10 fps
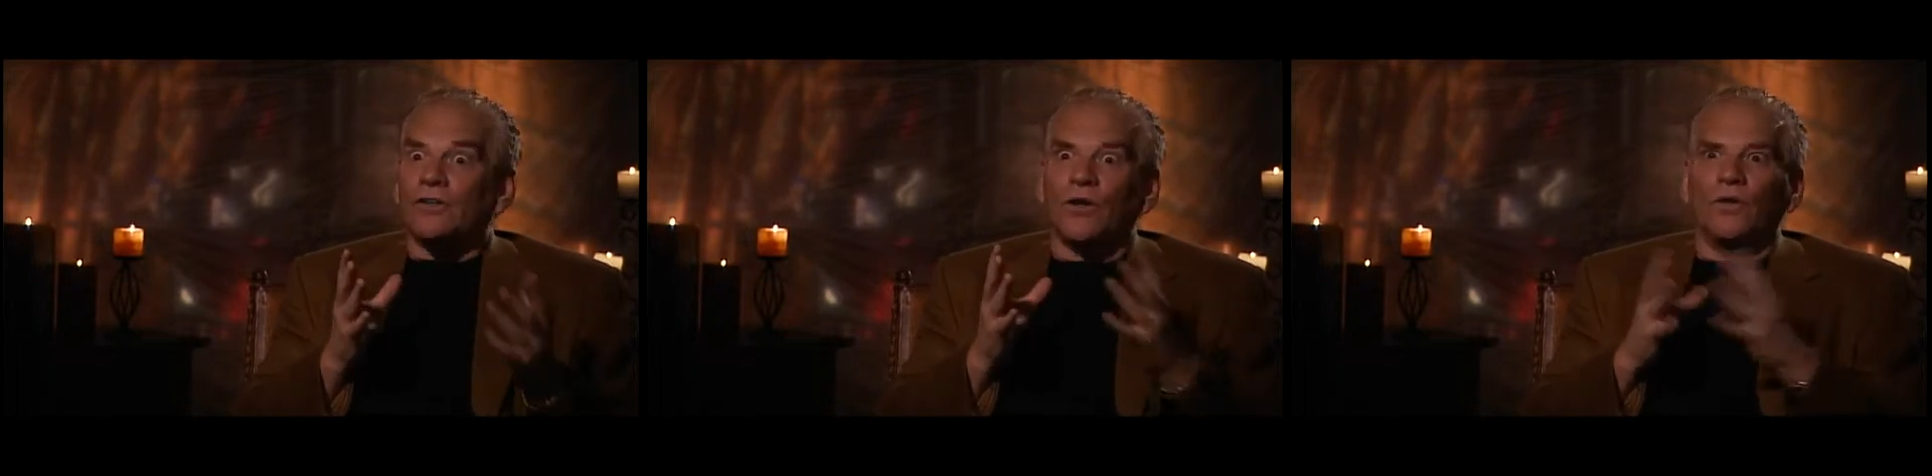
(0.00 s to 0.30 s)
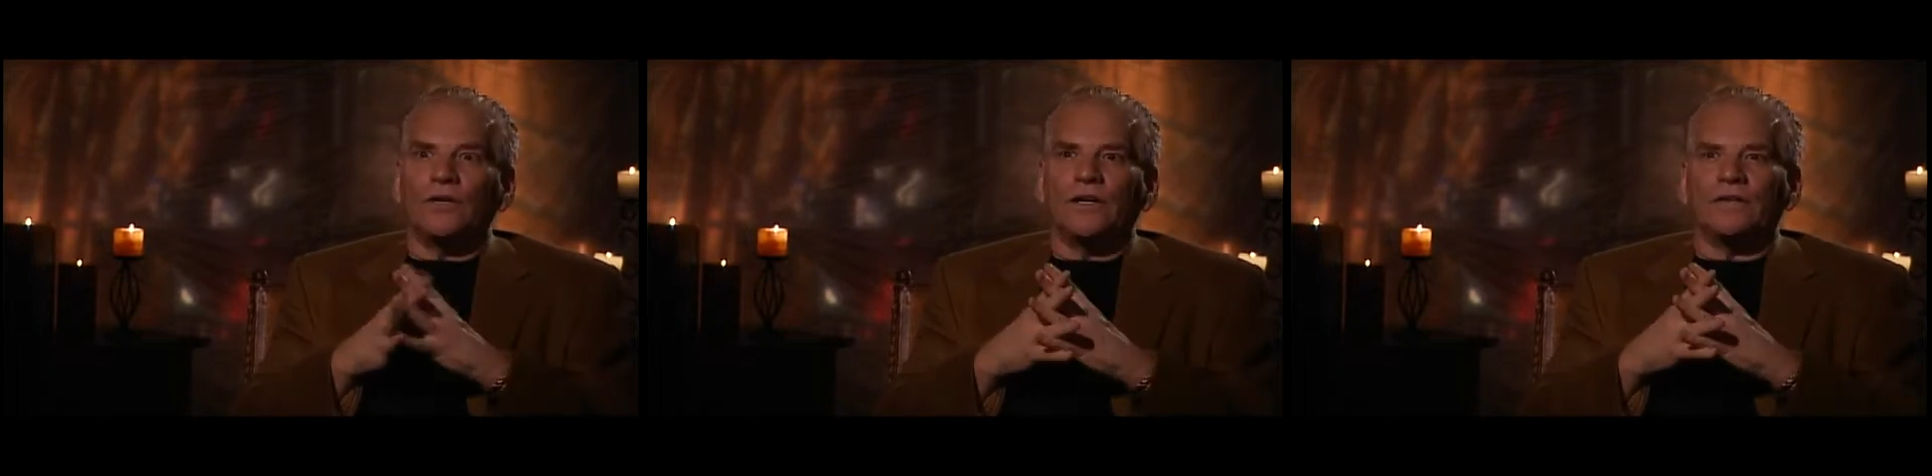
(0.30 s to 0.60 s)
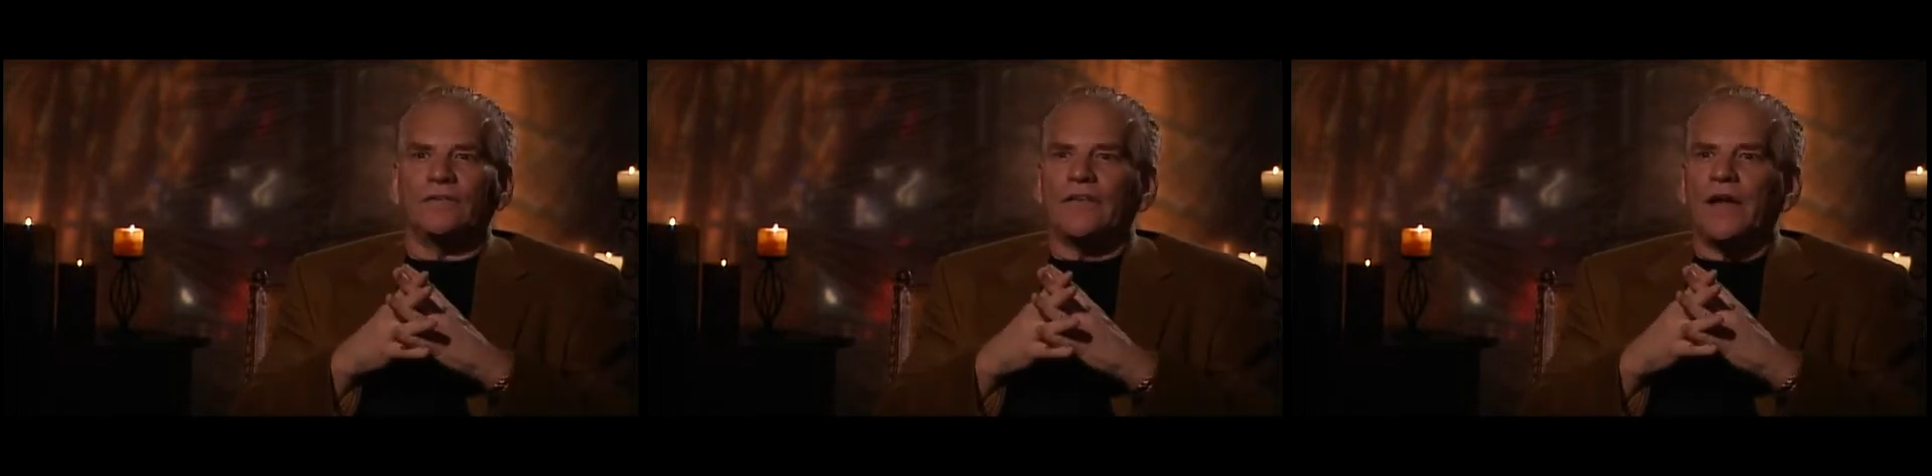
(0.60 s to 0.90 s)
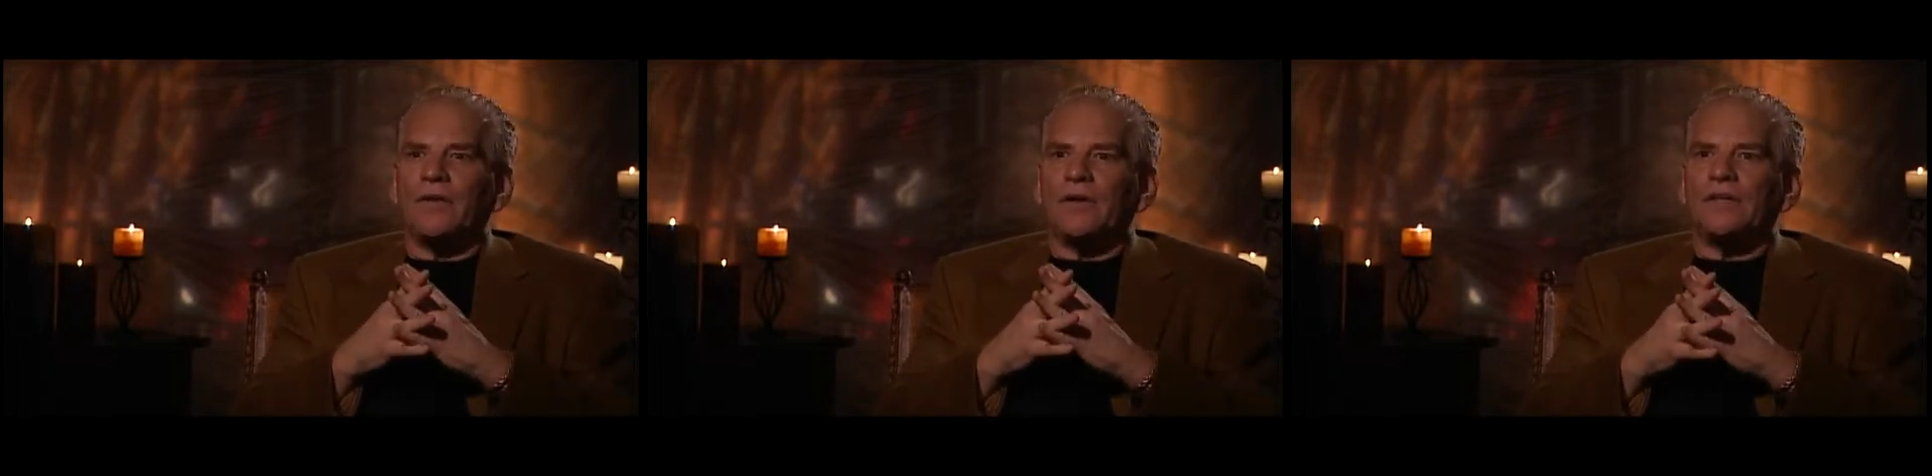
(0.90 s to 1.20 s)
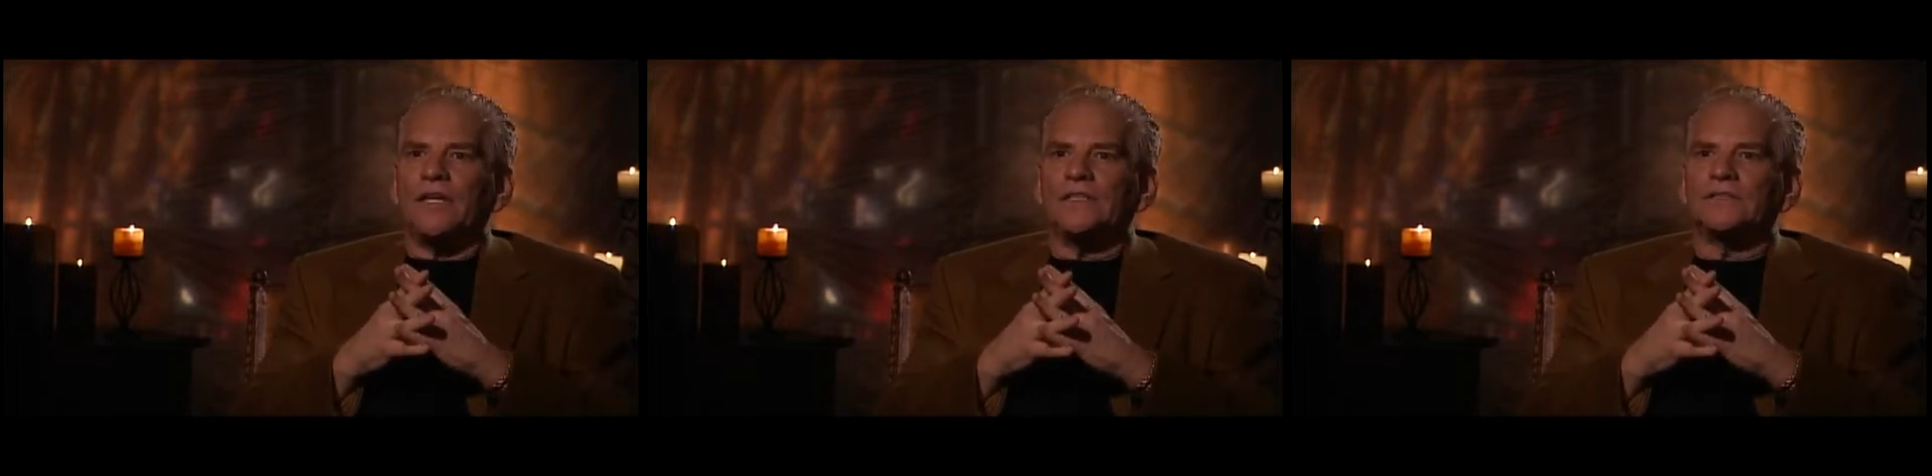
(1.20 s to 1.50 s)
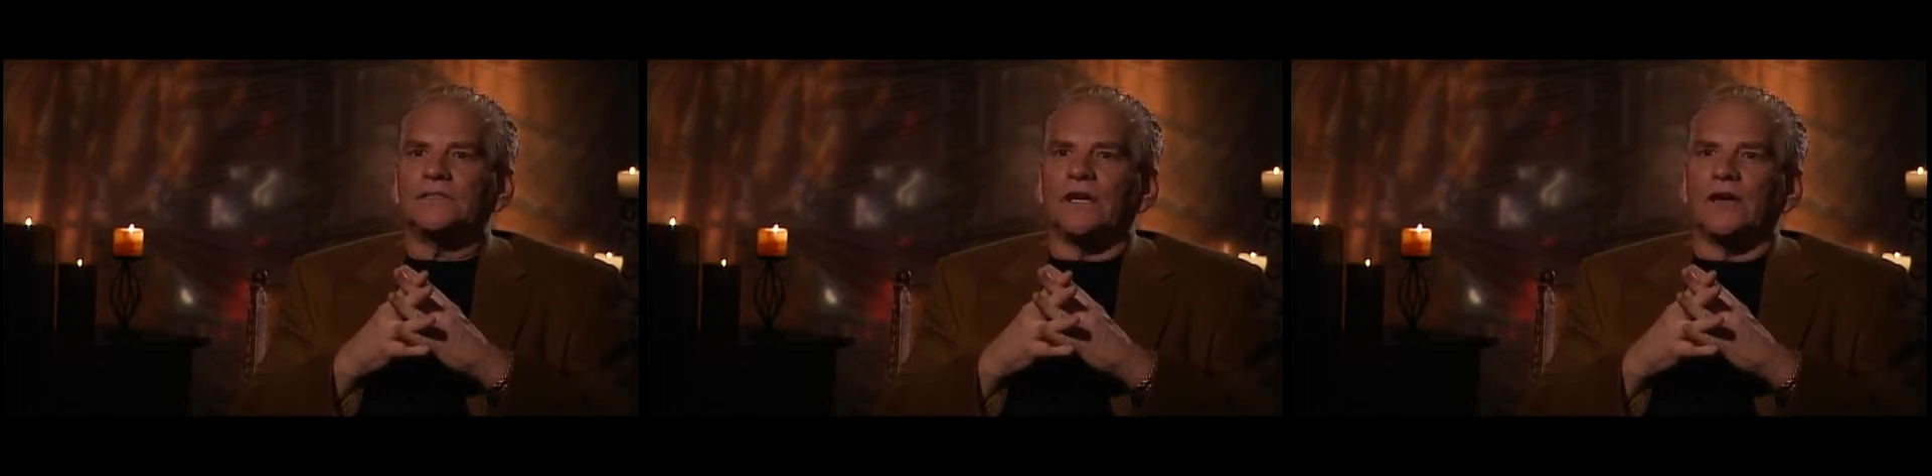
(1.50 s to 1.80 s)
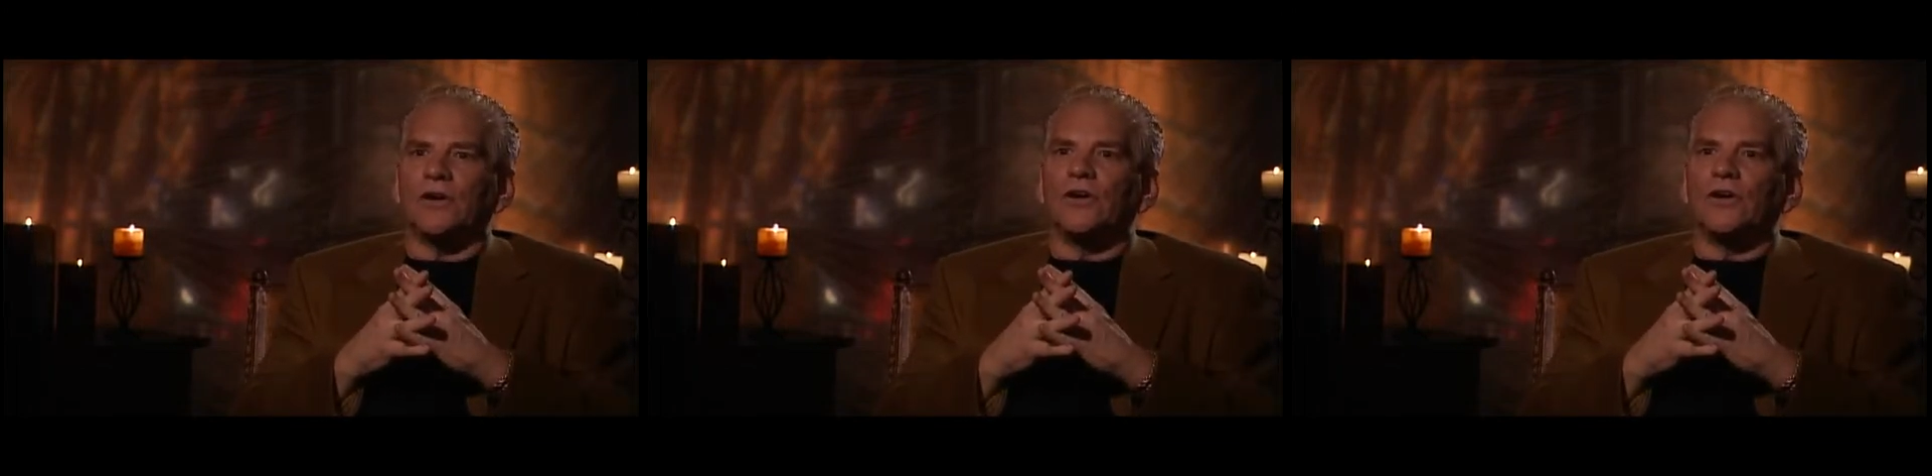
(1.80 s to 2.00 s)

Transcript: Tolkien. They, these uh,